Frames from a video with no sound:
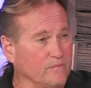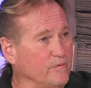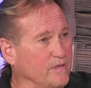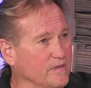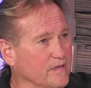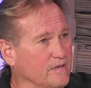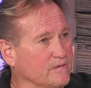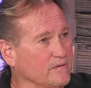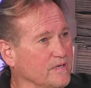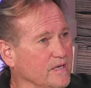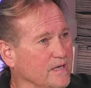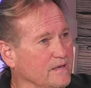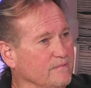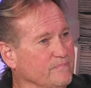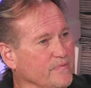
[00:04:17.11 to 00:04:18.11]
We thought,
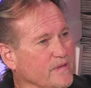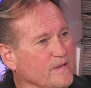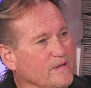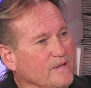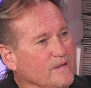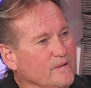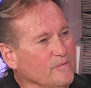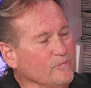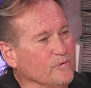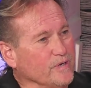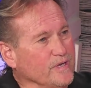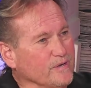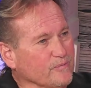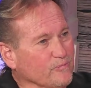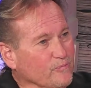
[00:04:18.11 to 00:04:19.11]
okay, we'll
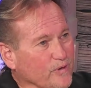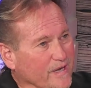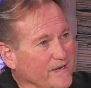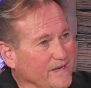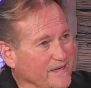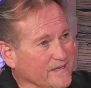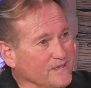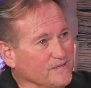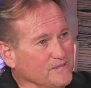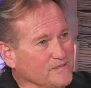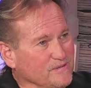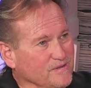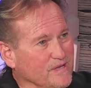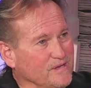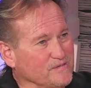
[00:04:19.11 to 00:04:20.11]
get ready. And in
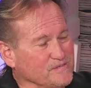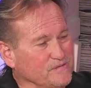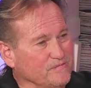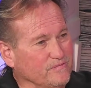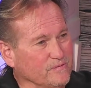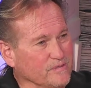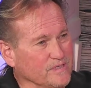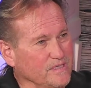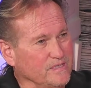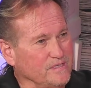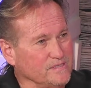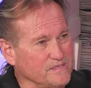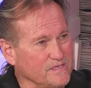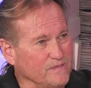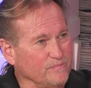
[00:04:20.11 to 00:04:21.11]
2014,
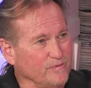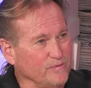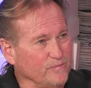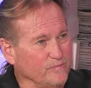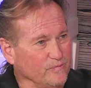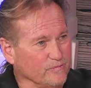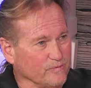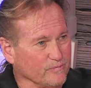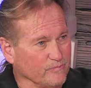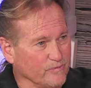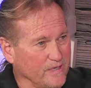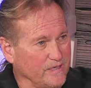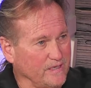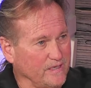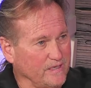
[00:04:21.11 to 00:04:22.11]
December, we were
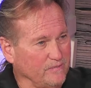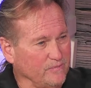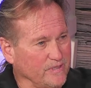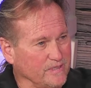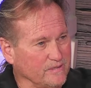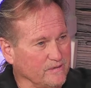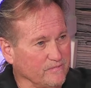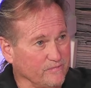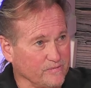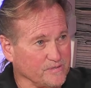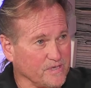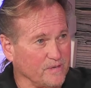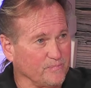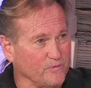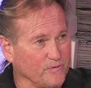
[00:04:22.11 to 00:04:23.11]
ready. We did our first
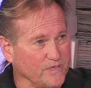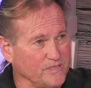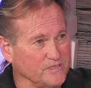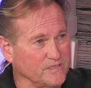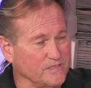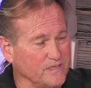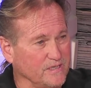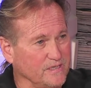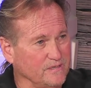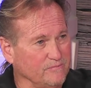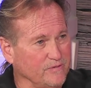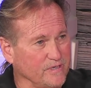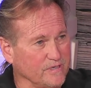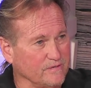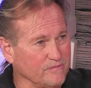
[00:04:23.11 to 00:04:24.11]
operation and
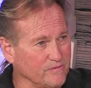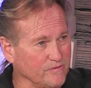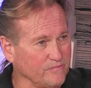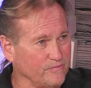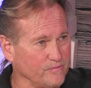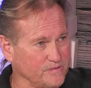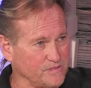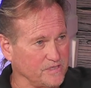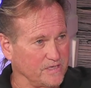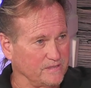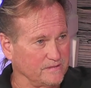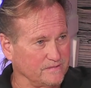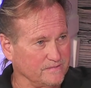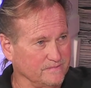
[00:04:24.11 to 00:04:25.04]
recovered our first child.